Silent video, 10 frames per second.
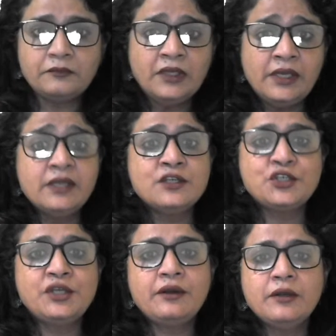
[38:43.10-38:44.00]

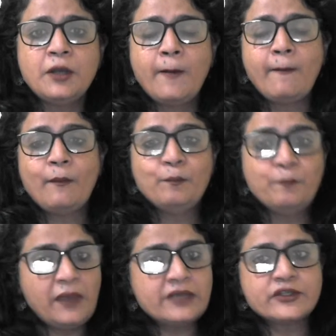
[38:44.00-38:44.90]
Inertia
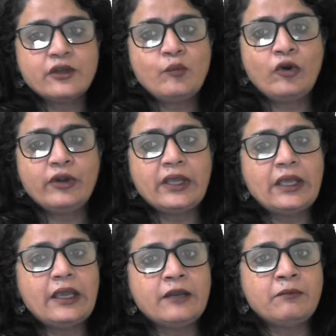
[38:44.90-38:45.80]
makes your
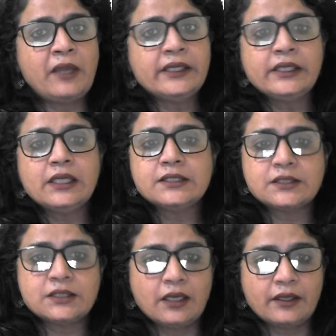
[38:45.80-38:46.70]
body and mind
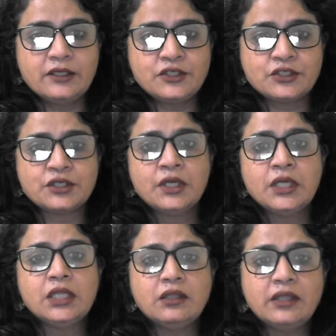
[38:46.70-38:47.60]
sluggish.
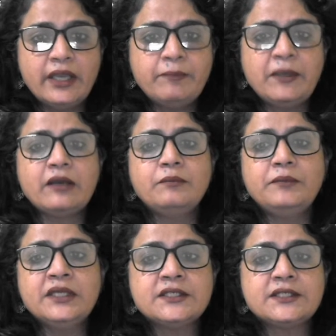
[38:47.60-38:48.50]
They
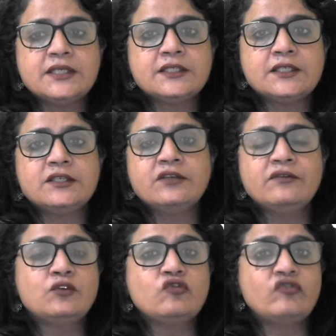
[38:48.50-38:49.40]
become
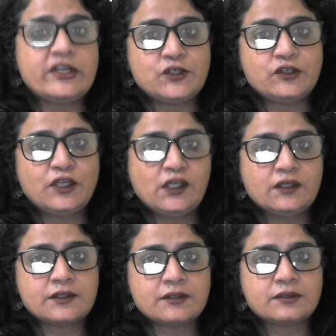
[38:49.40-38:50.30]
insensitive to
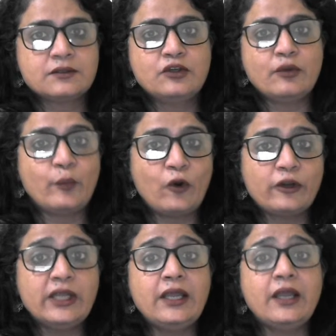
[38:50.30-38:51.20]
tragedies. Your
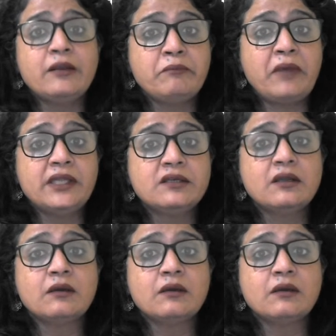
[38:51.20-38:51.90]
body and mind